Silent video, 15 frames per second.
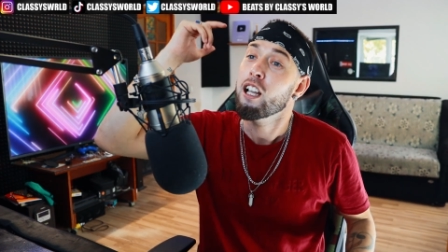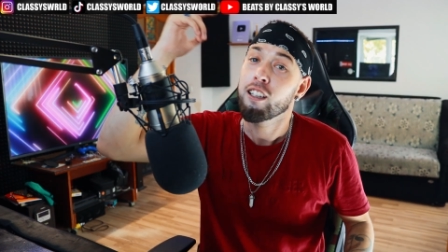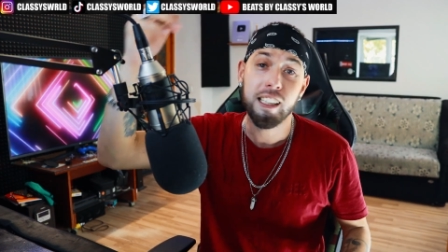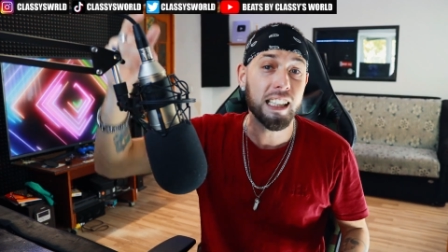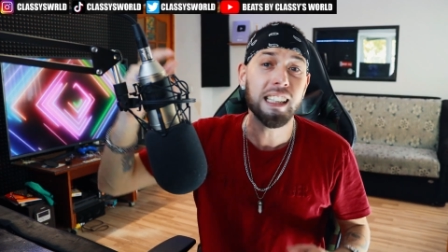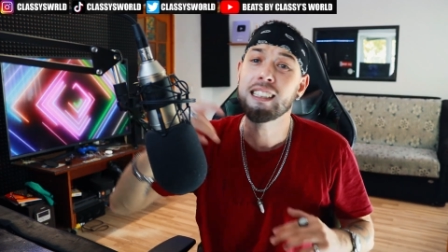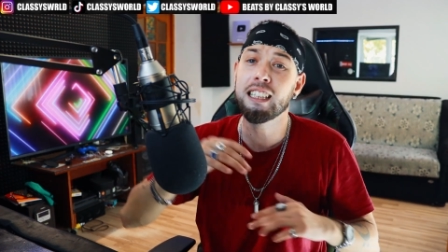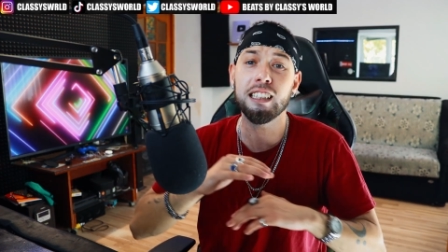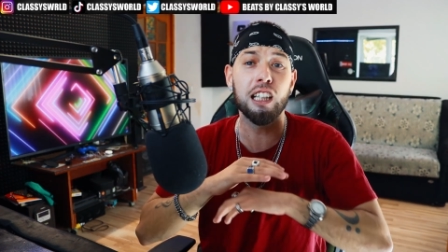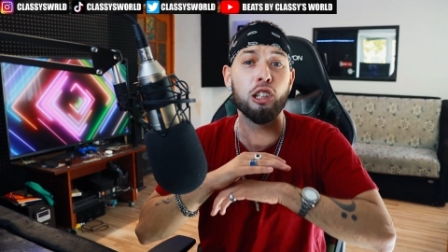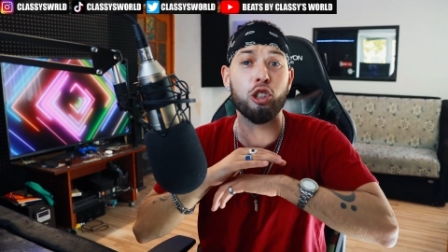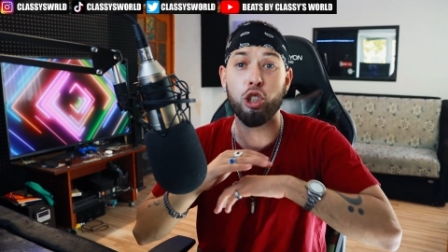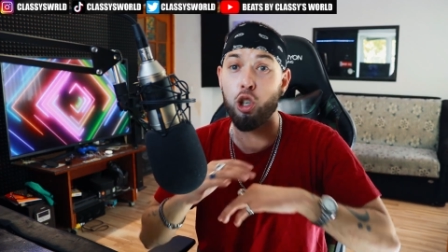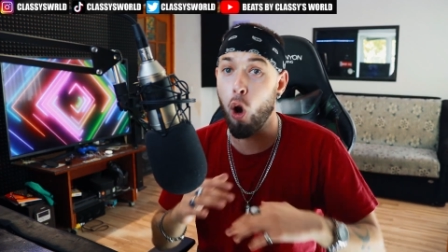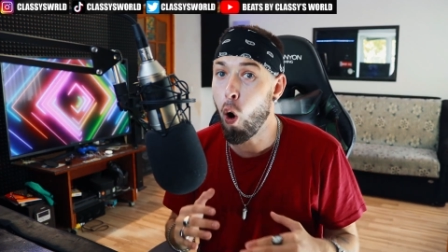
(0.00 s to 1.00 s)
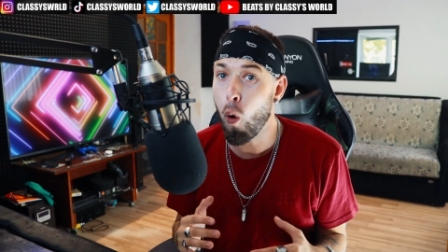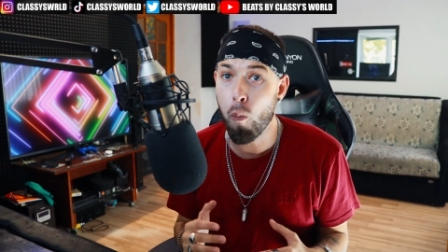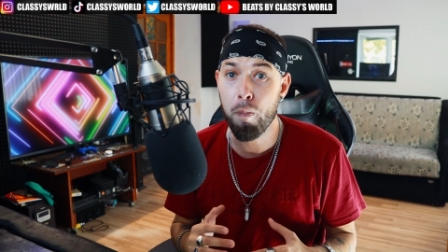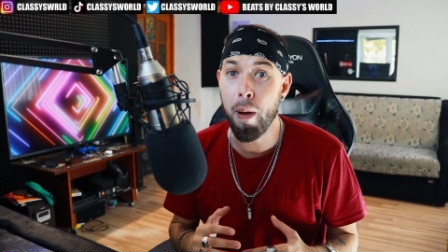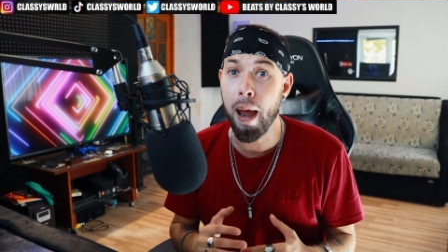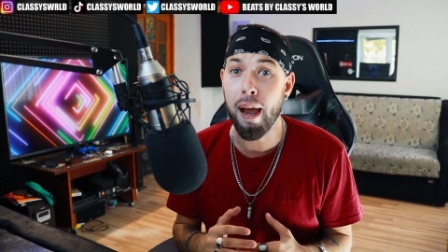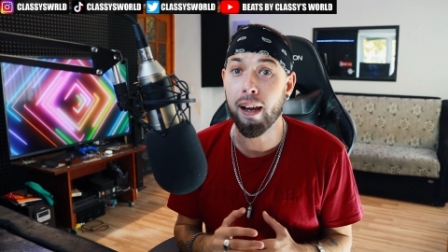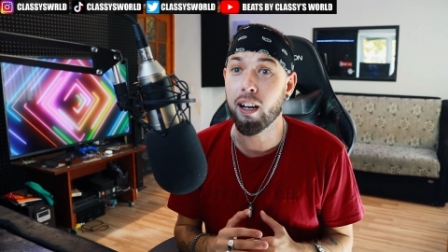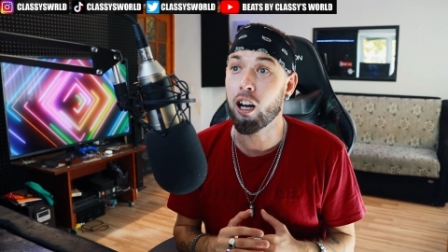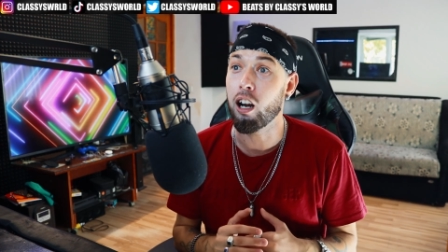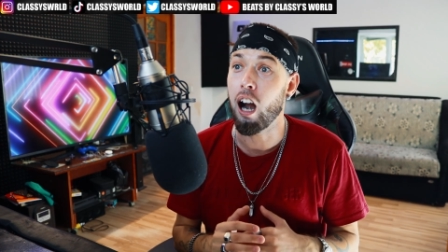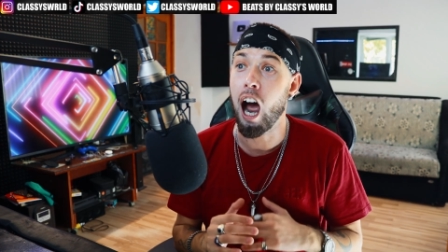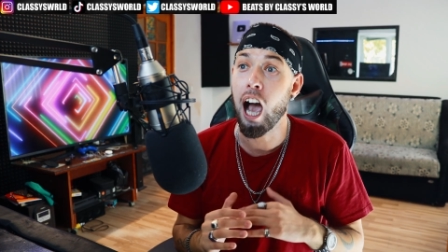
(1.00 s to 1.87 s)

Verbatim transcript: This is a dope banger.